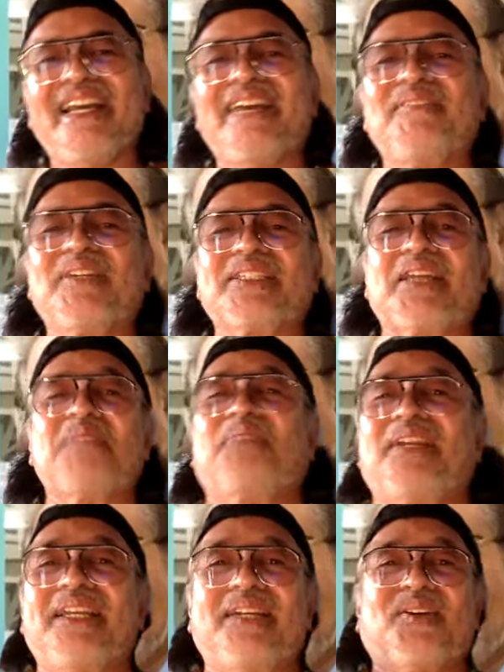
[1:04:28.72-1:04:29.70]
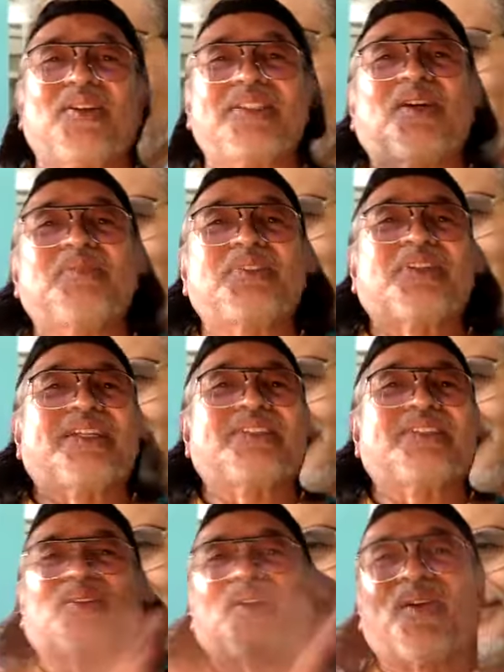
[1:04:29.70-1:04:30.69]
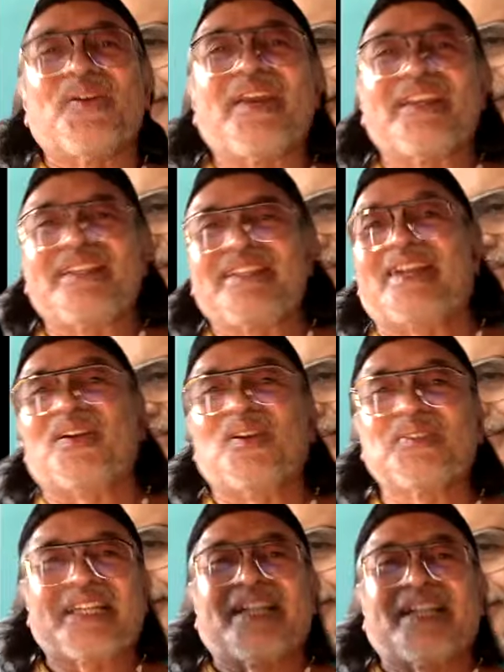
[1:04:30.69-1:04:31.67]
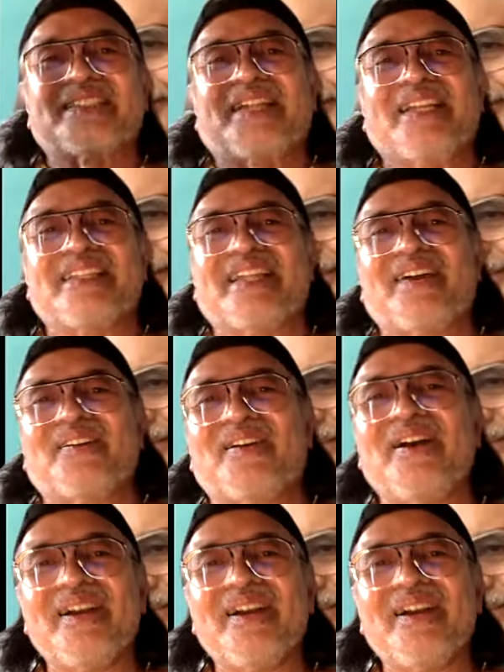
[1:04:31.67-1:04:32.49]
Because I'm praying all the obstacles to go away. There are obstacles right now.